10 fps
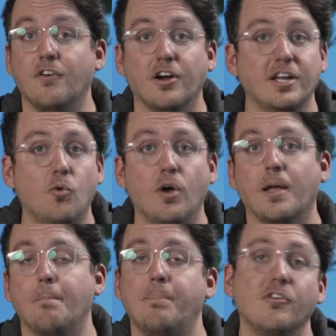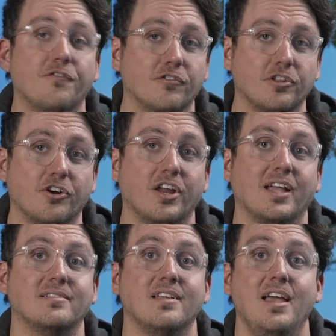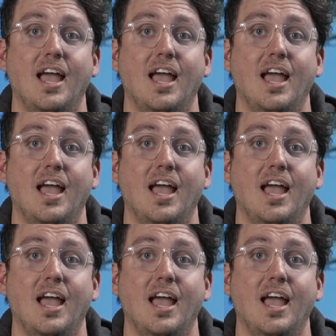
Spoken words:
very quick, built for learnings,